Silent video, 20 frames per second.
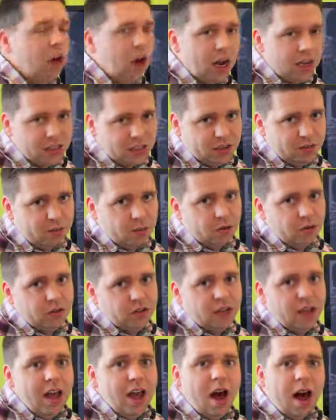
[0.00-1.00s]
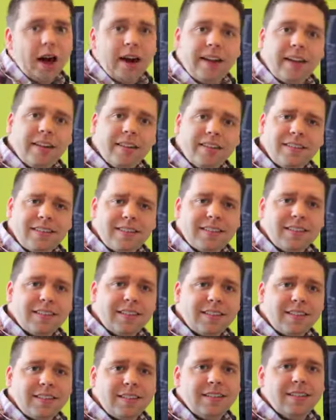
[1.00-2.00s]
customers on a
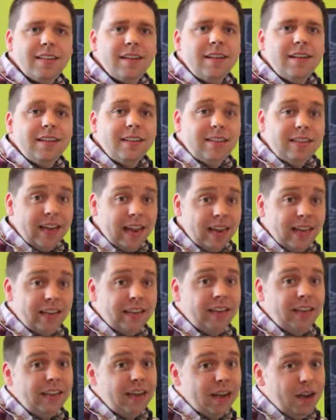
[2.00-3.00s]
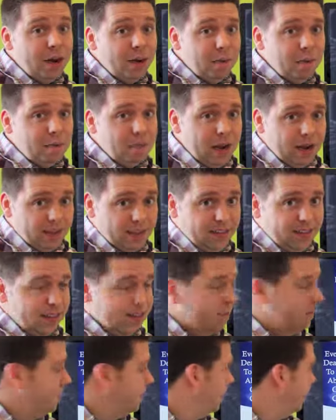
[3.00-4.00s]
consistent daily
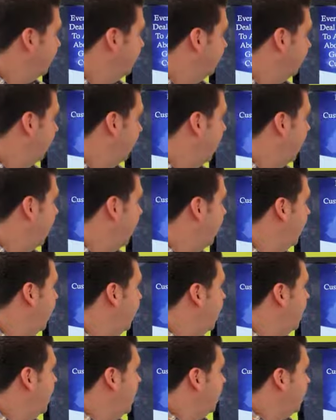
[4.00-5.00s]
basis, okay?